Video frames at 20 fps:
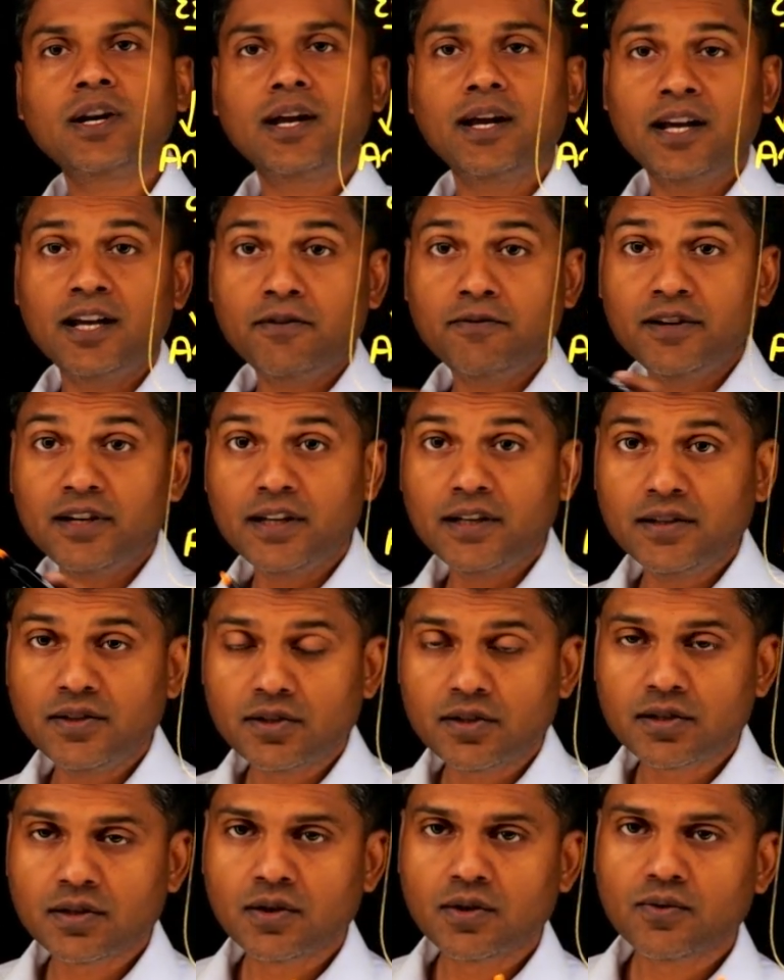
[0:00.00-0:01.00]

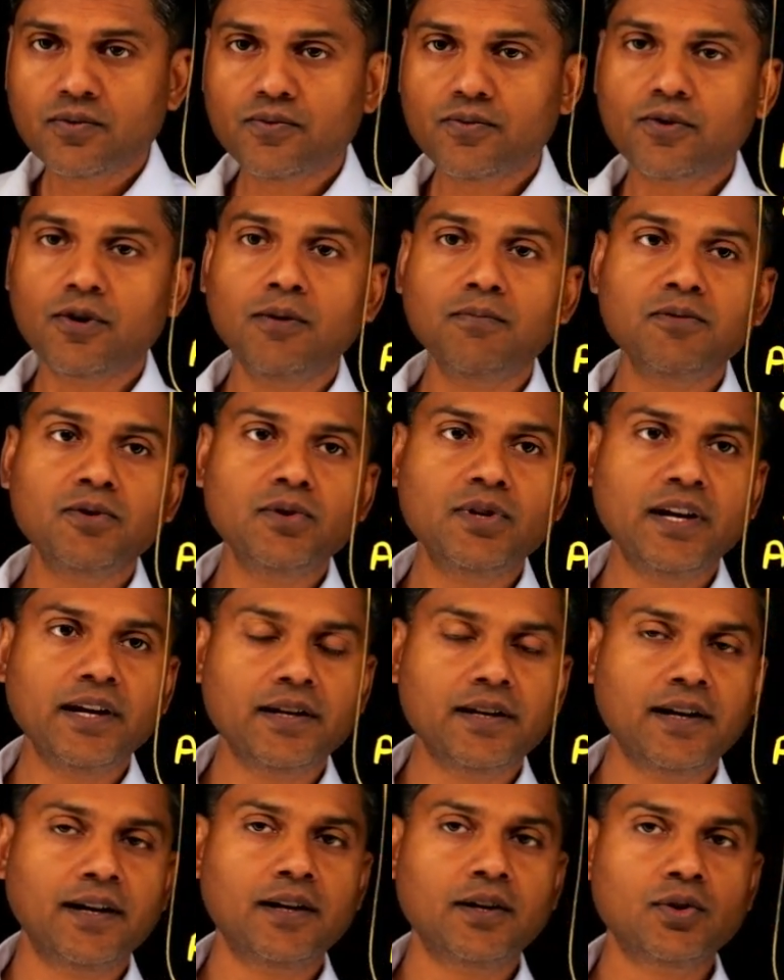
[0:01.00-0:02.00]
evidence from the
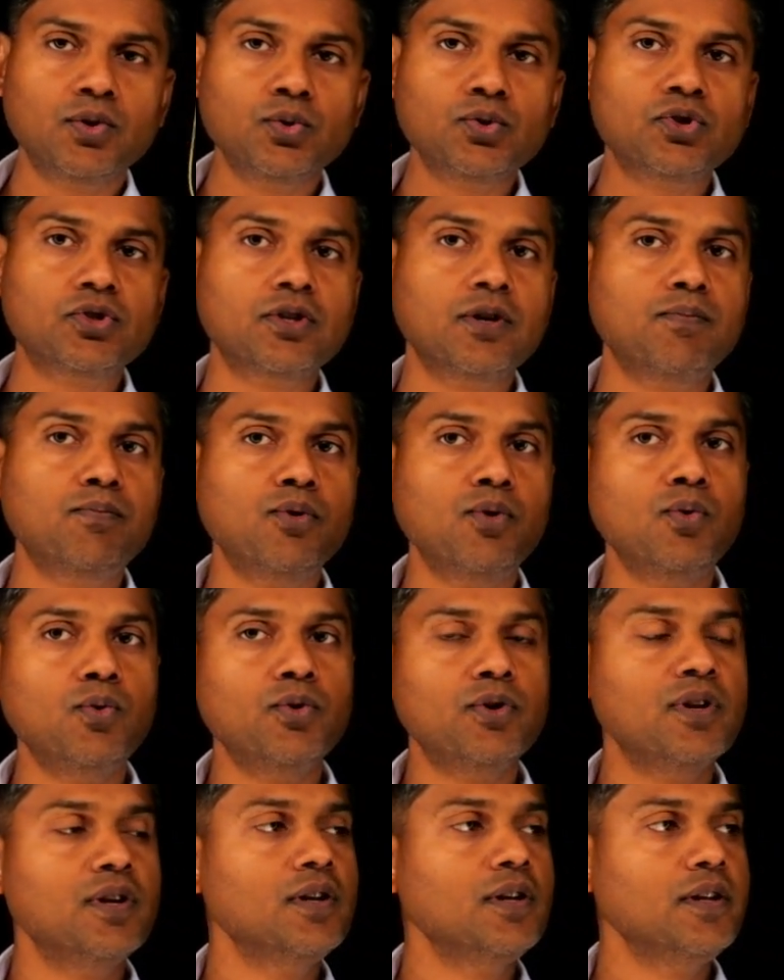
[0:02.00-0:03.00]
data to
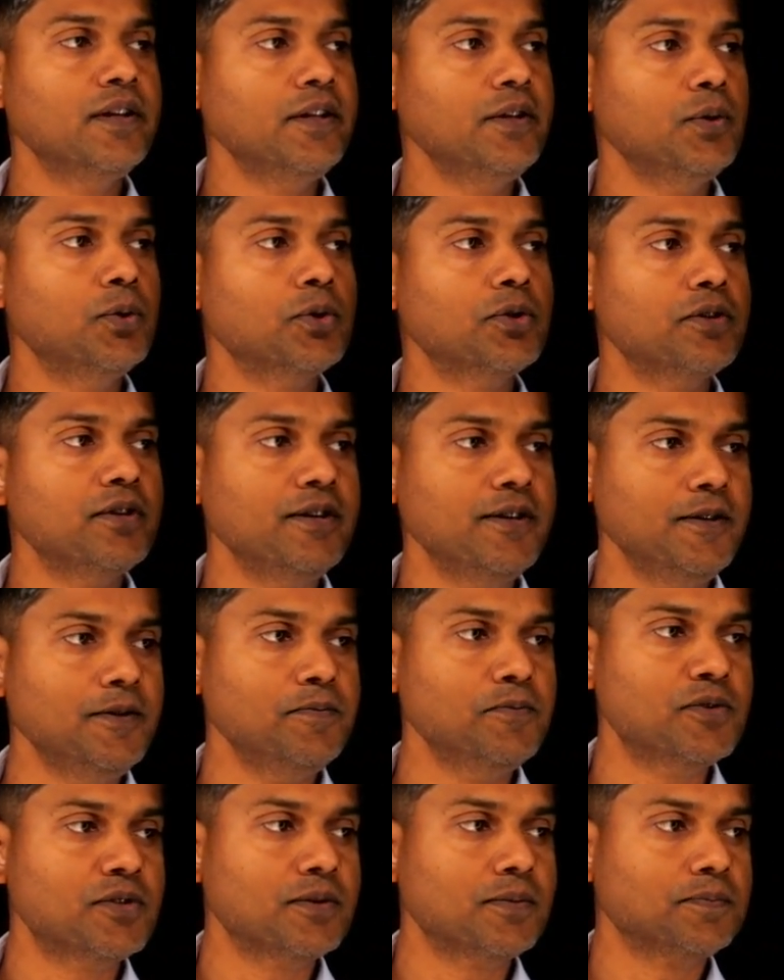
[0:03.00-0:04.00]
support your
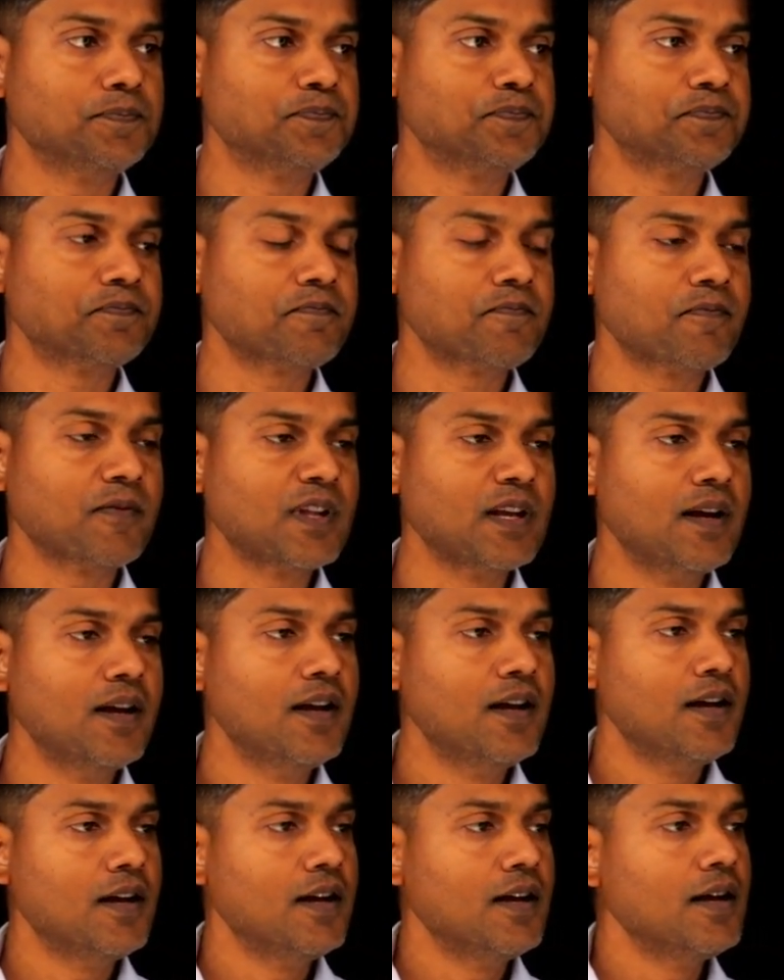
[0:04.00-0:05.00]
themes.
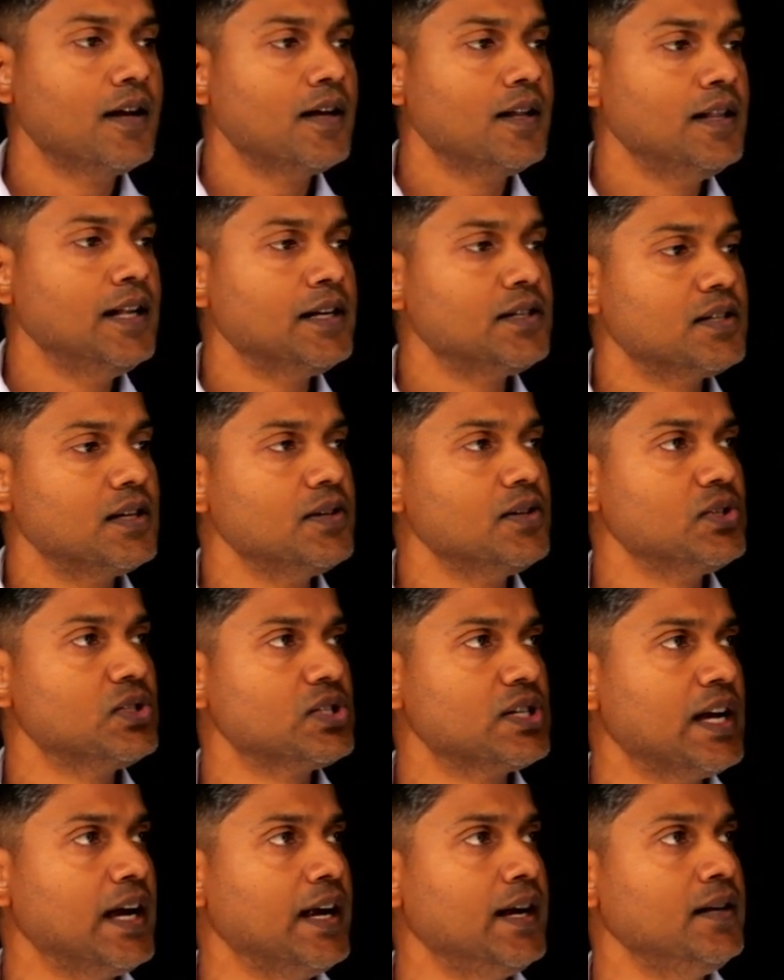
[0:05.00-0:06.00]
Let's
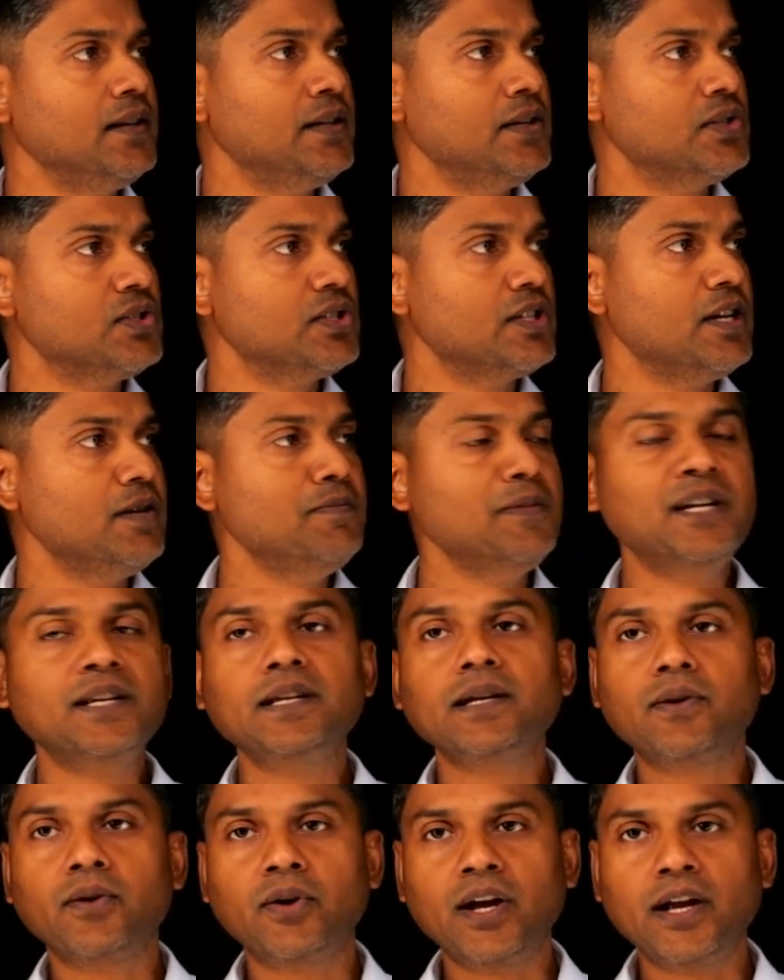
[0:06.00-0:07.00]
understand this
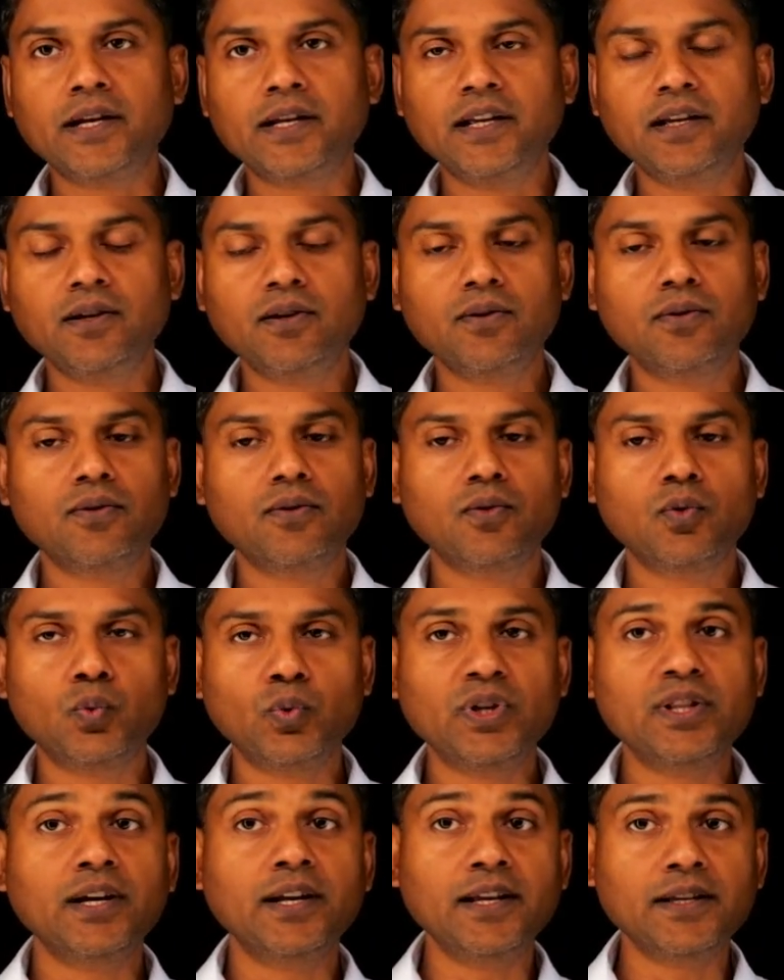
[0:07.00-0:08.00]
thematic writing
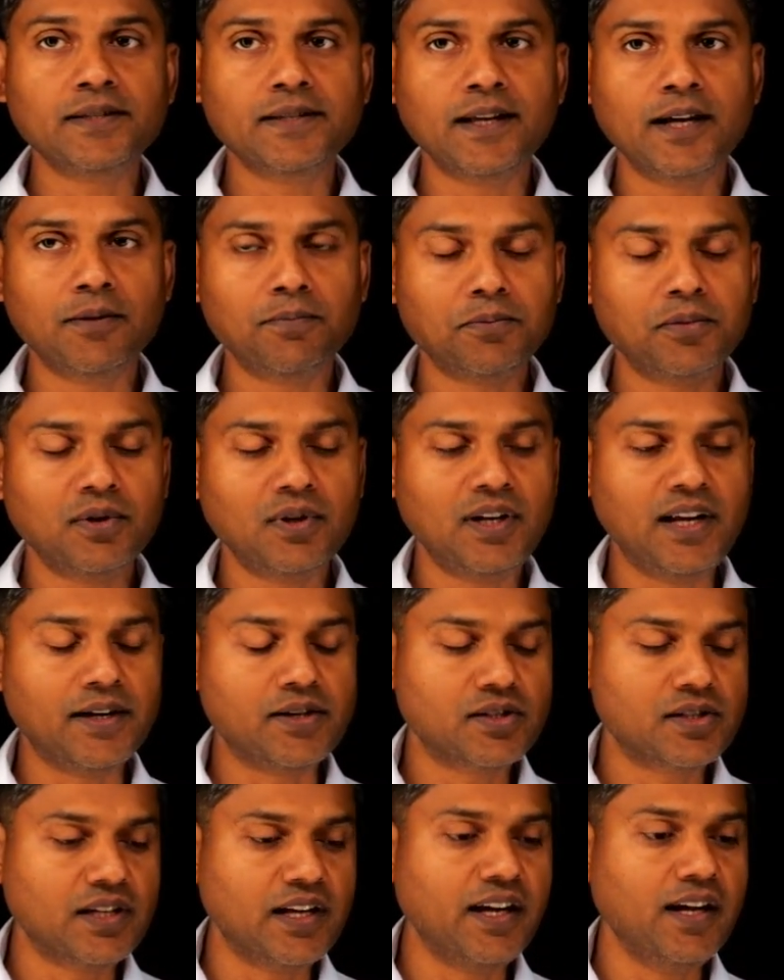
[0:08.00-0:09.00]
with an example. Let's
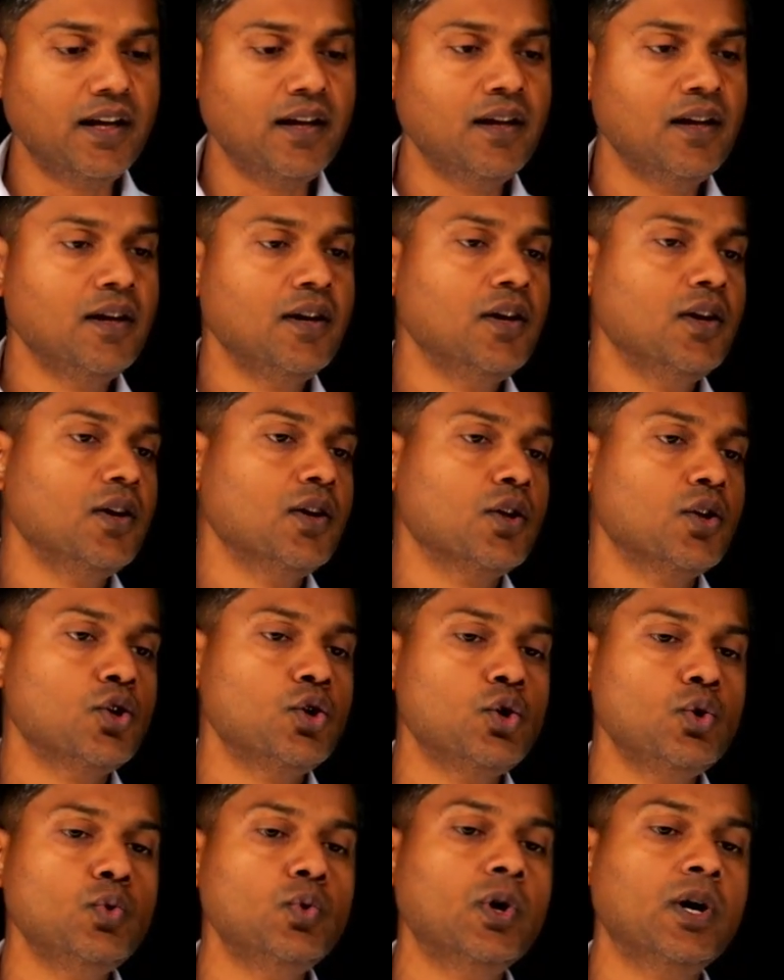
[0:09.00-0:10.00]
say
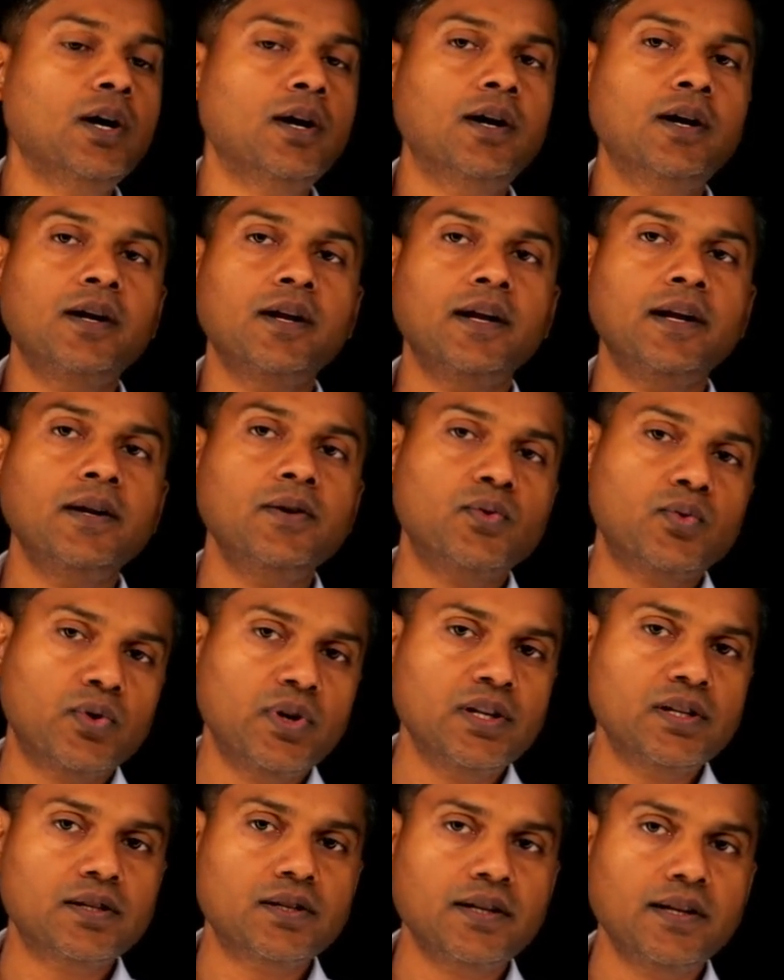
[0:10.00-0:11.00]
you are
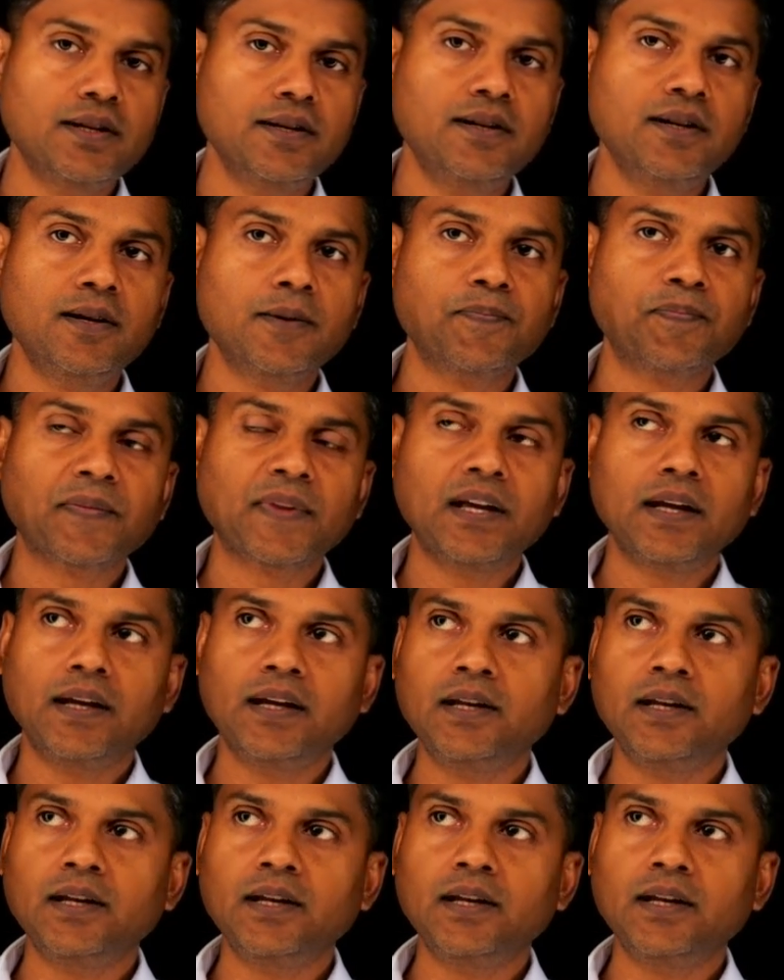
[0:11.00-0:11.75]
interested in